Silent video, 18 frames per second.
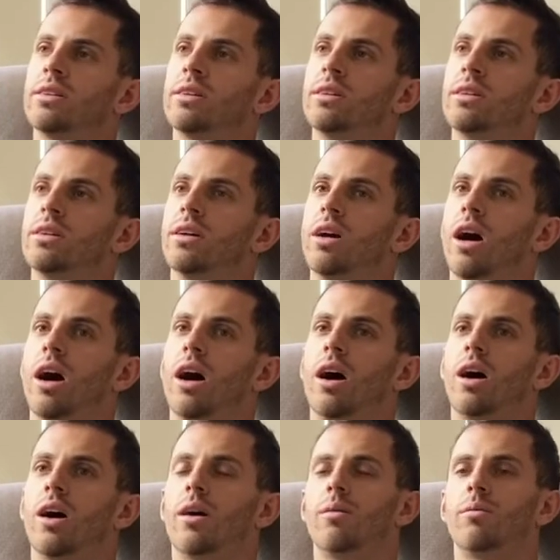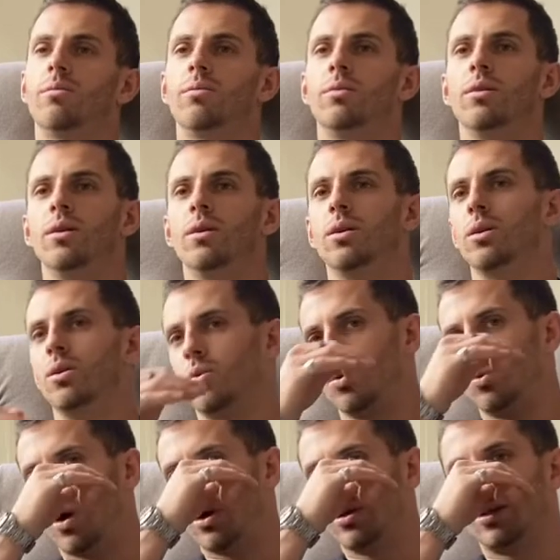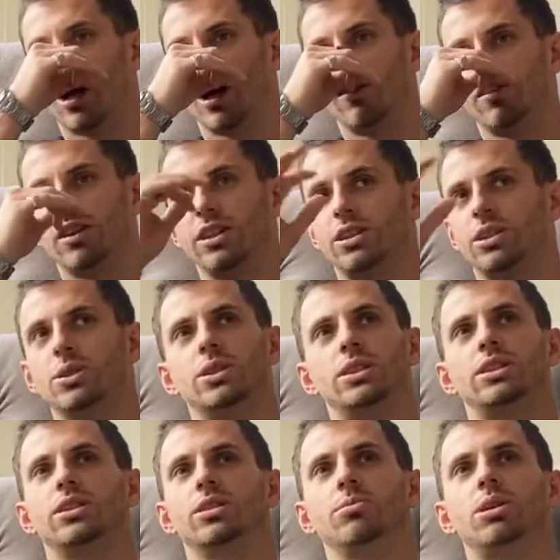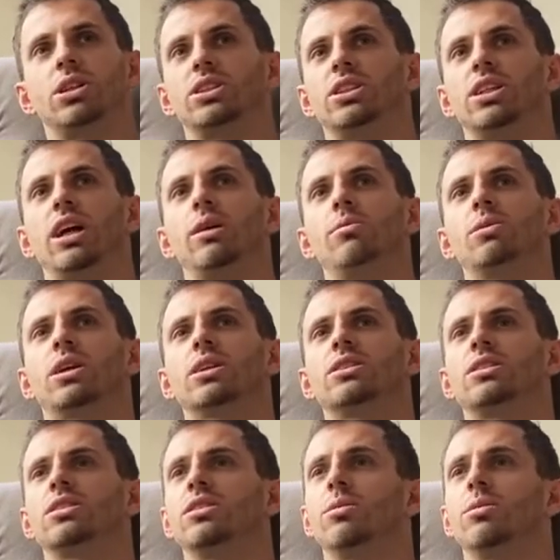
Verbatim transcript: Yeah. Um, we won't dive into it too much today because there's